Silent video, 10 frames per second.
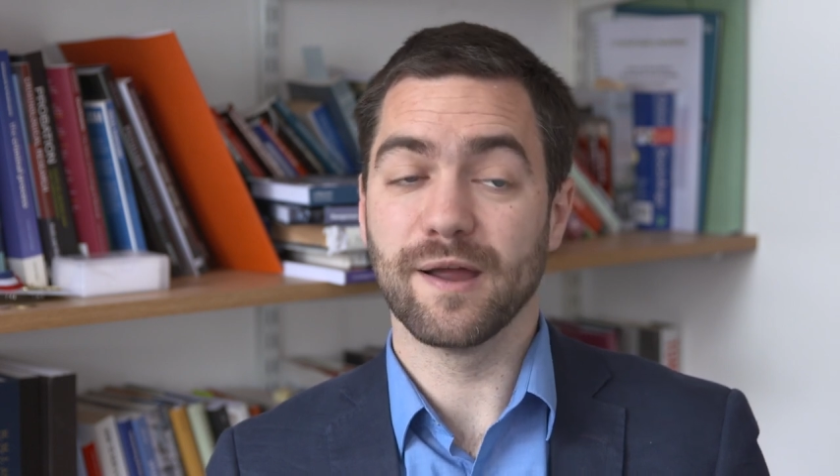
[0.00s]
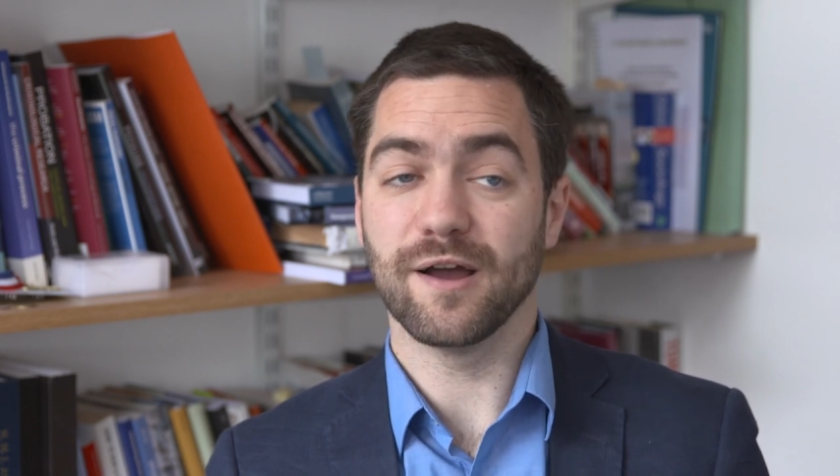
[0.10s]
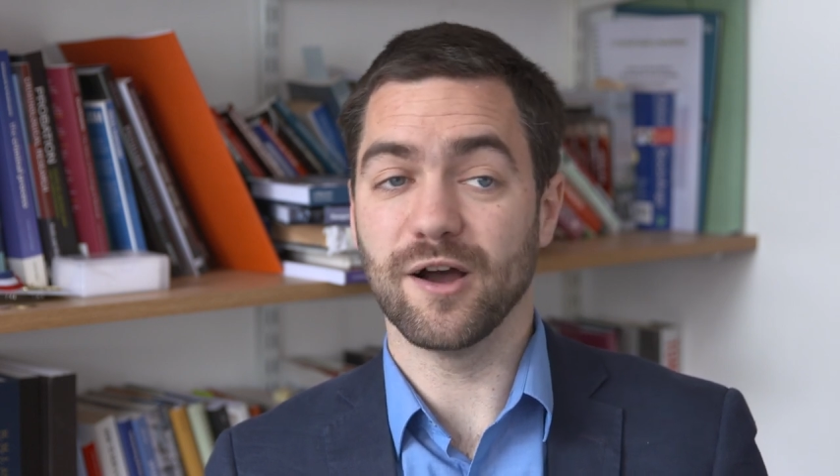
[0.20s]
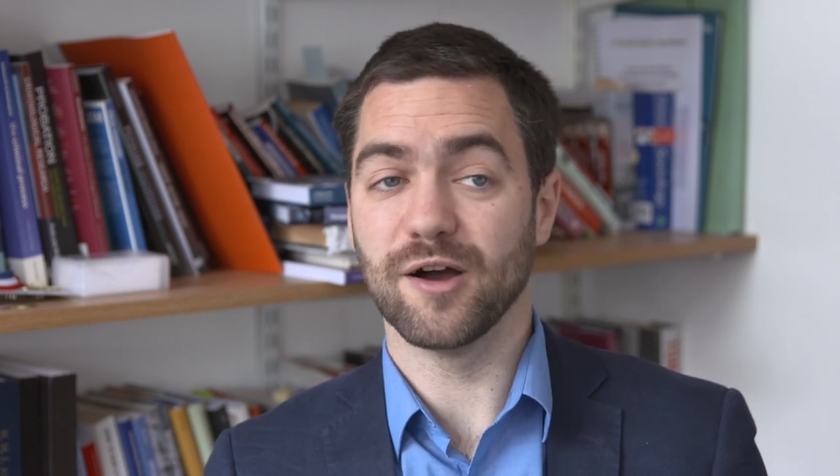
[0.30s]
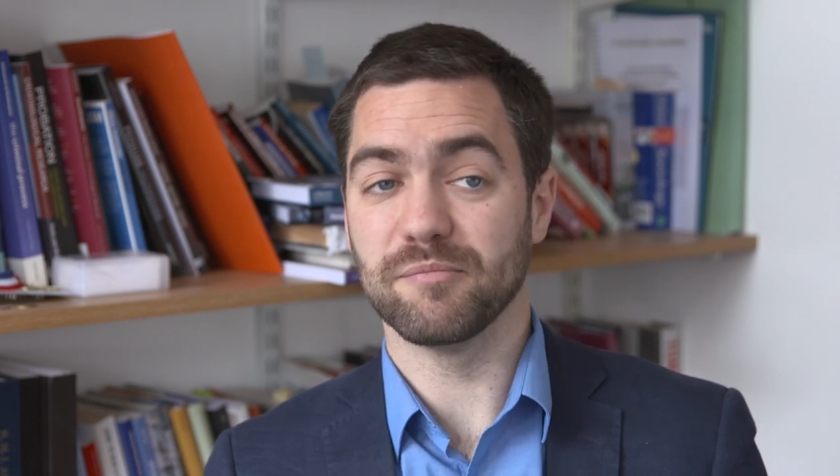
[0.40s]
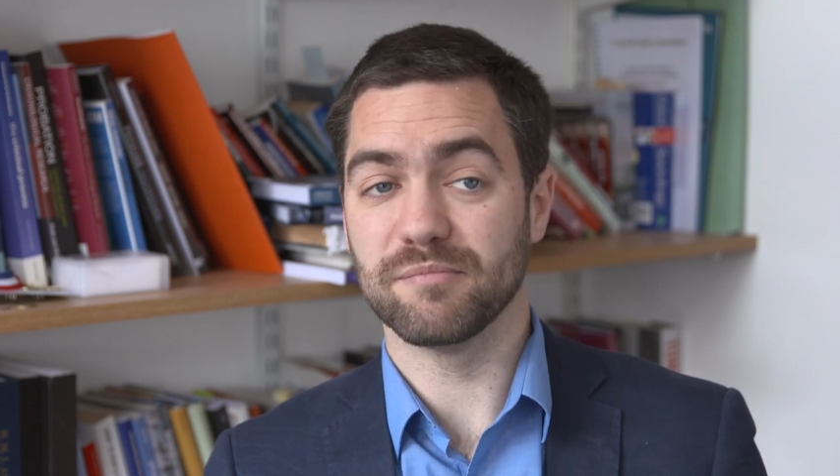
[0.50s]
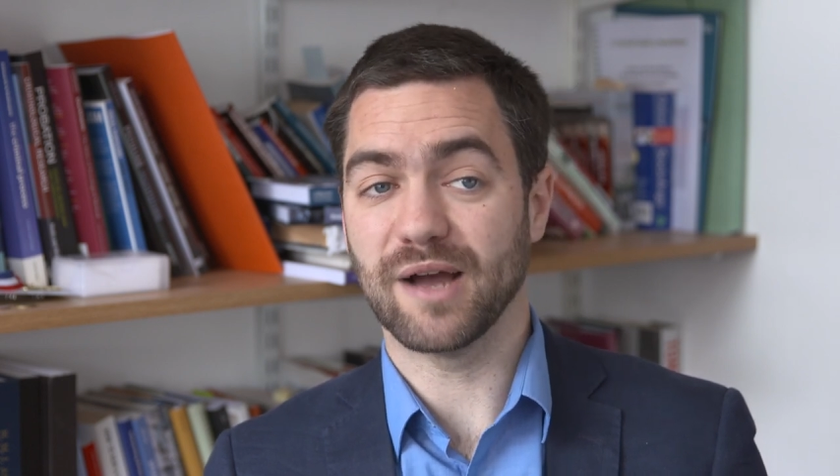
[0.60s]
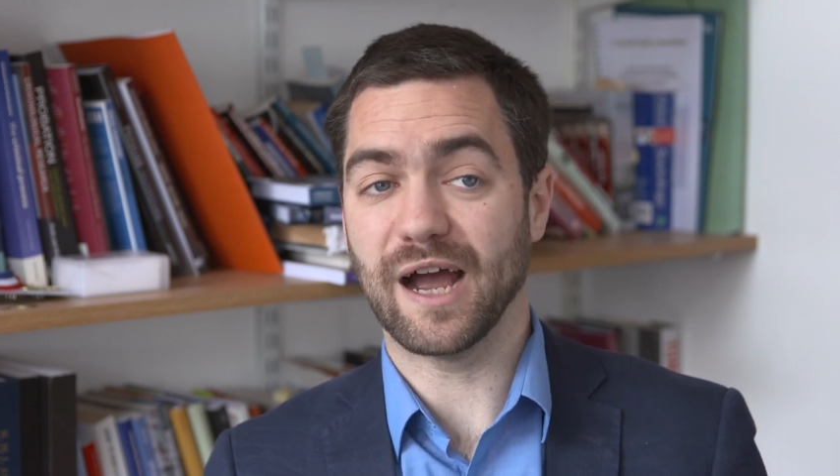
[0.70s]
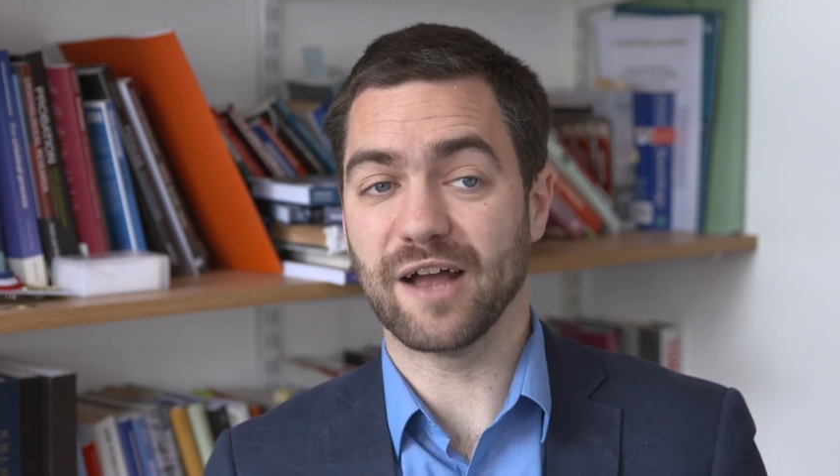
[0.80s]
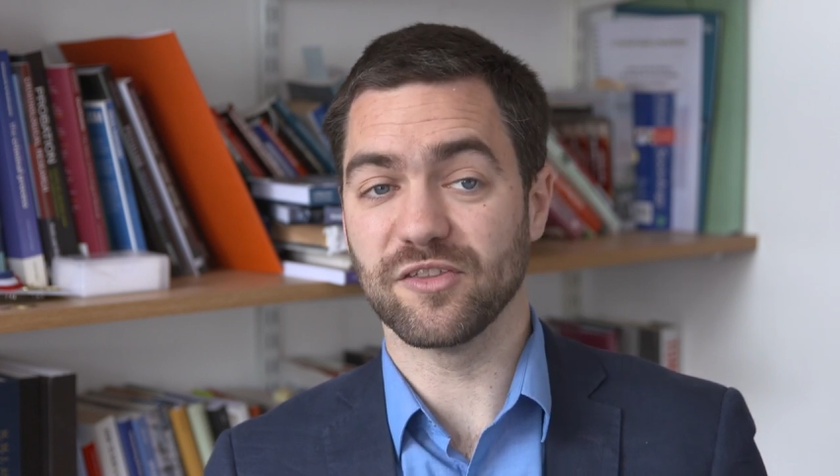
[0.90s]

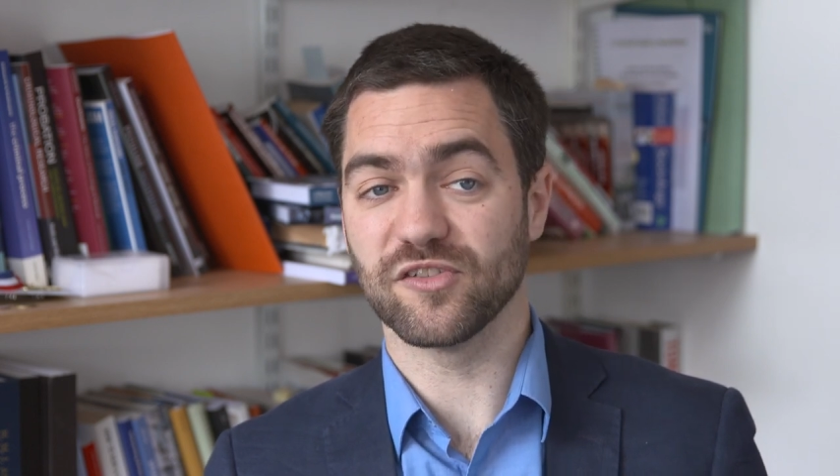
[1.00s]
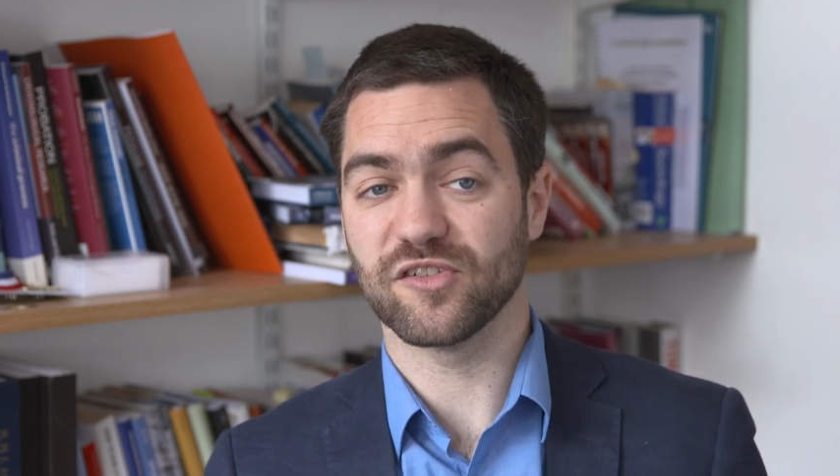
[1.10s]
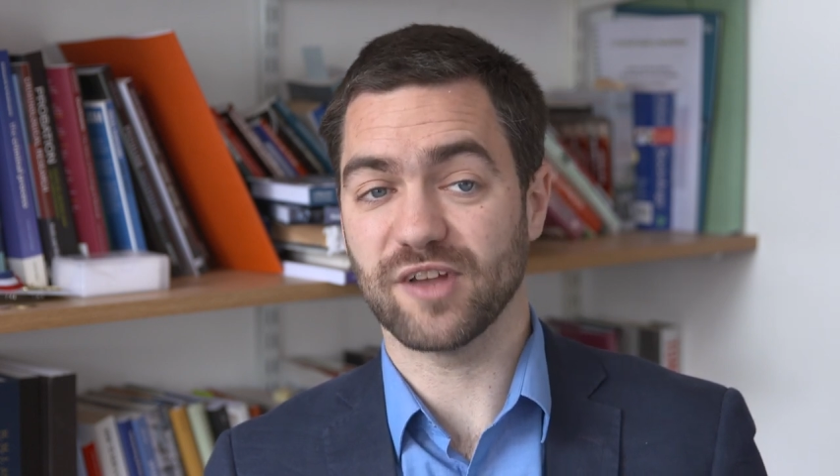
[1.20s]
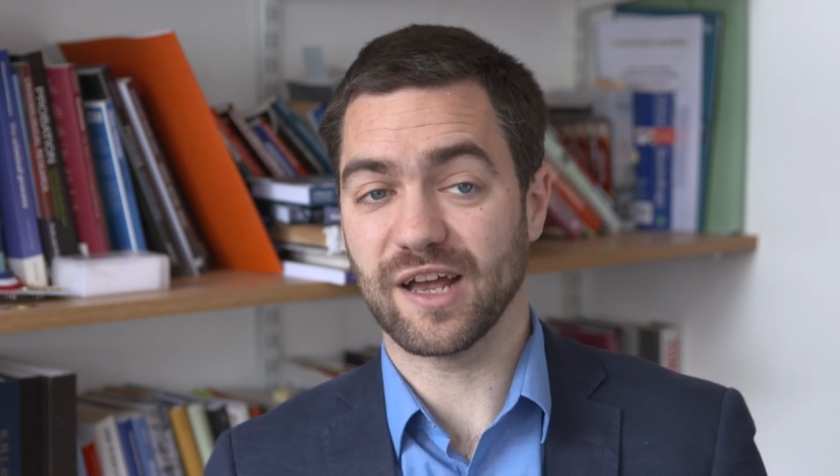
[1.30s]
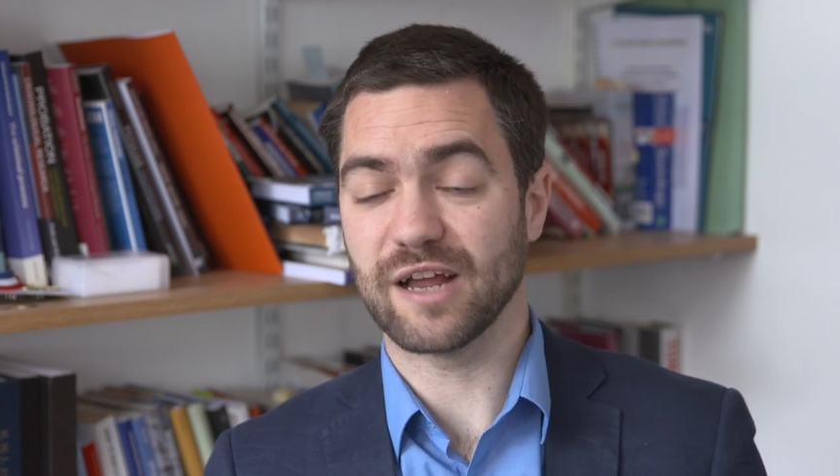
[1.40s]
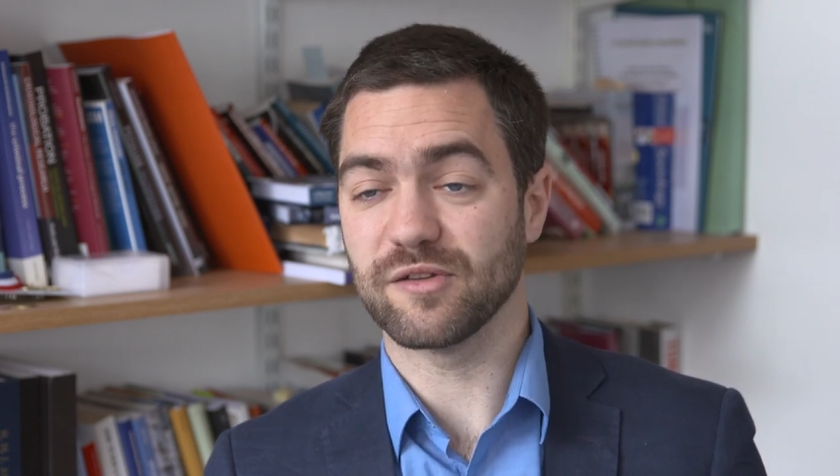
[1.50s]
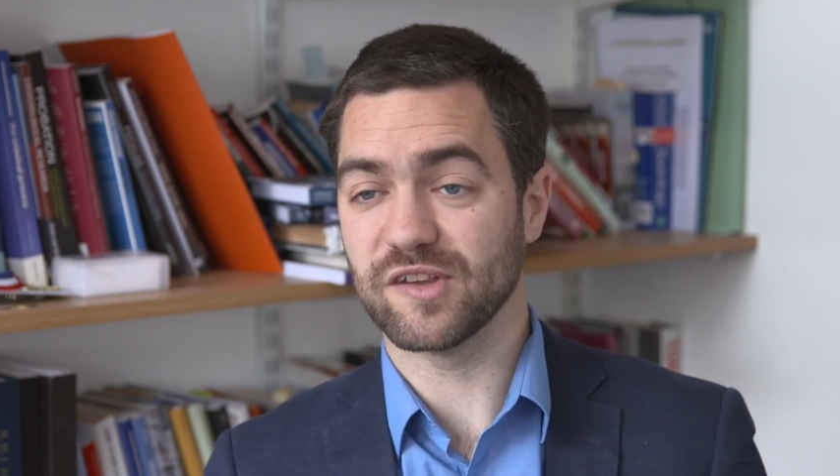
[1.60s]
and how